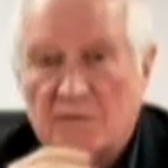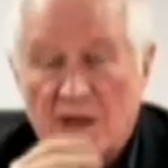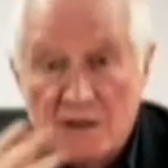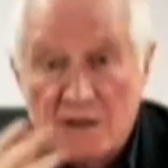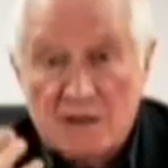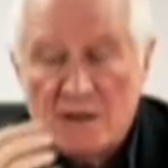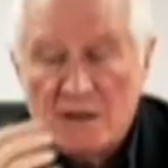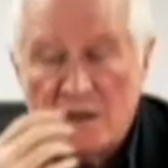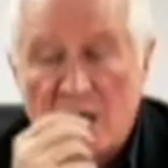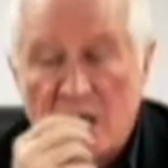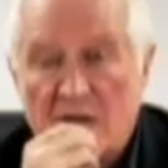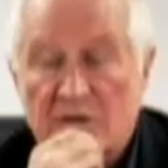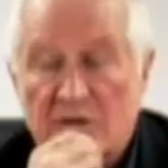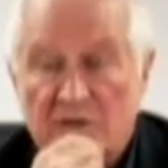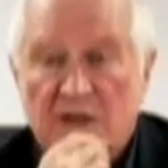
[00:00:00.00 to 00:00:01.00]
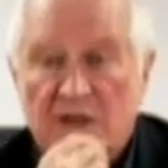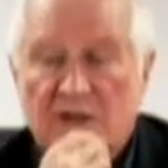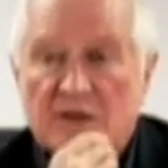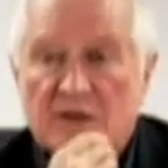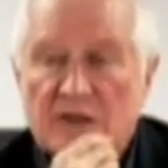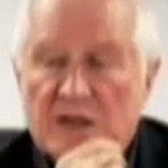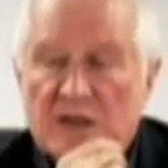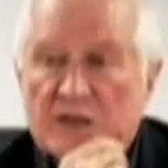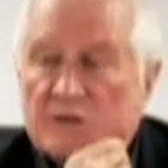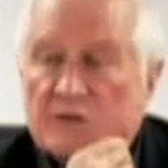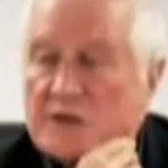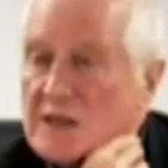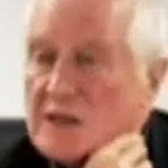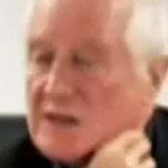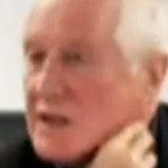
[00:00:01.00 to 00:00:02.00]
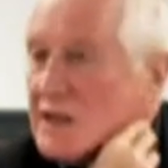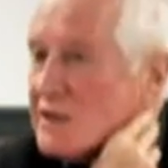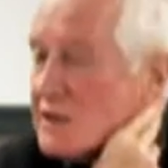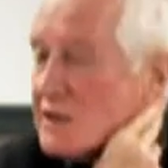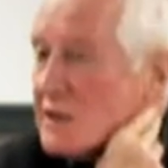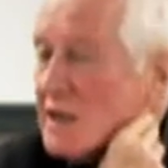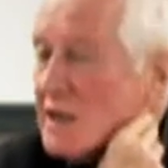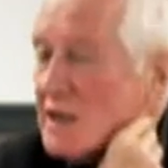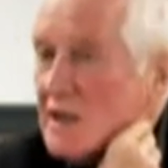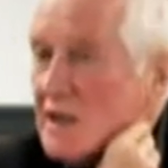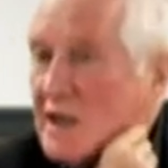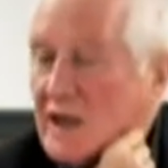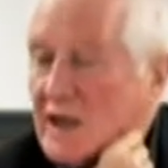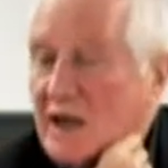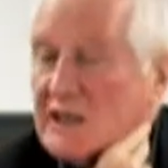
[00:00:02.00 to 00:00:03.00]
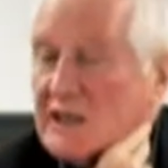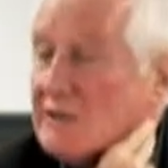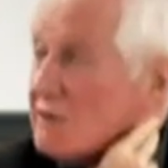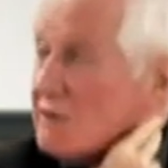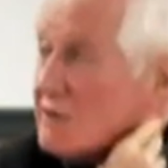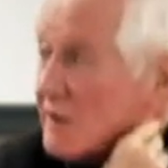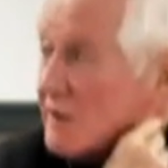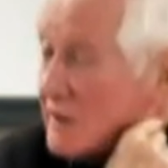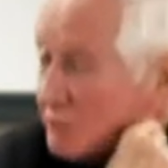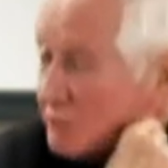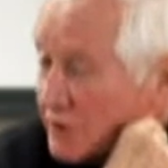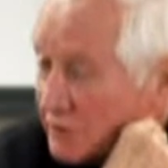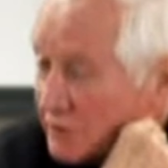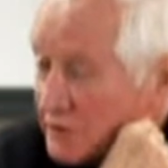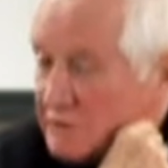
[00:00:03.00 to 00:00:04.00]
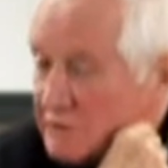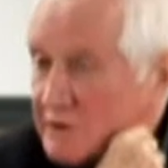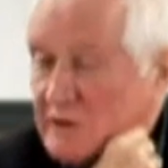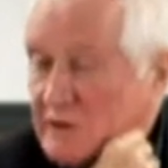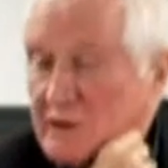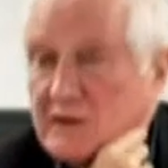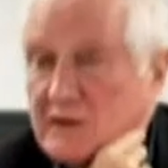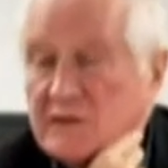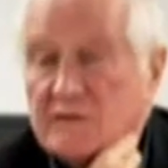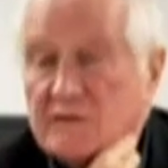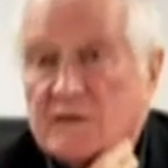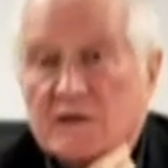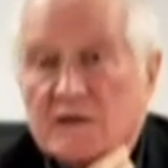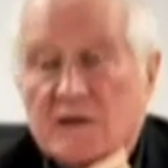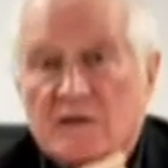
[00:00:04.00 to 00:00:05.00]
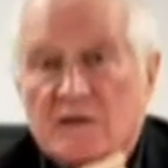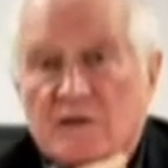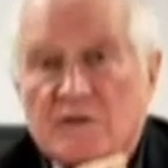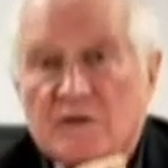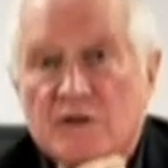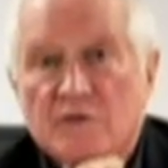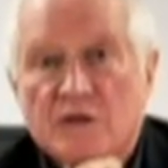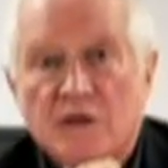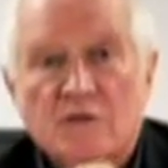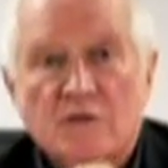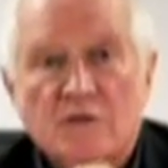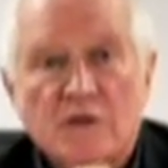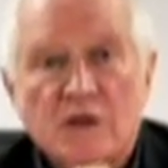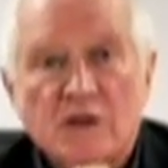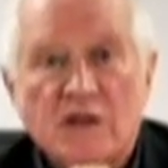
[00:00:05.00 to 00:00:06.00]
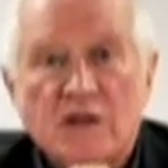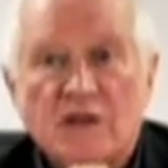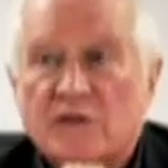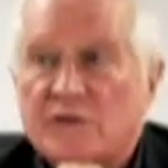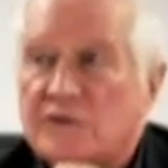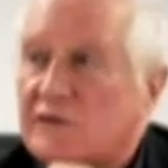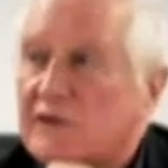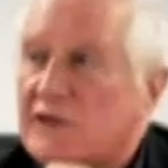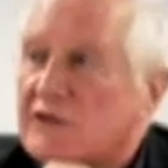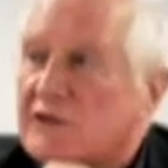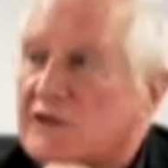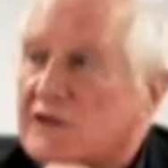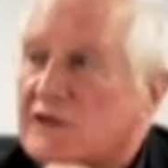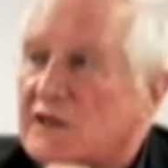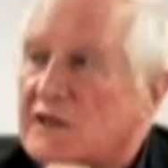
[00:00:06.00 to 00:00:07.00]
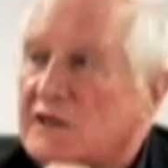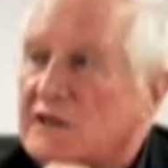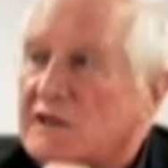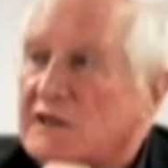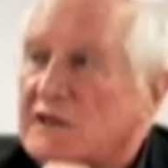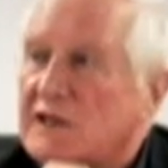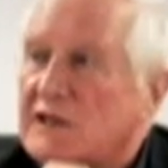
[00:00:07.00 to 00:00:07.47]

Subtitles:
as it is now, effectively a state organisation. ITV was very profitable, and of course, it was a bit like the old Fleet Street days.